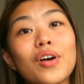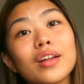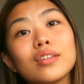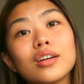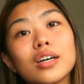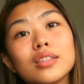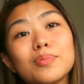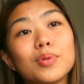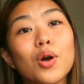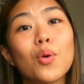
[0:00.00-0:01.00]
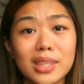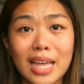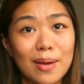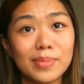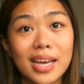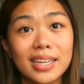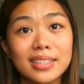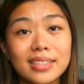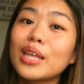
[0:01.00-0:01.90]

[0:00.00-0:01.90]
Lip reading: Final Cut Pro timeline.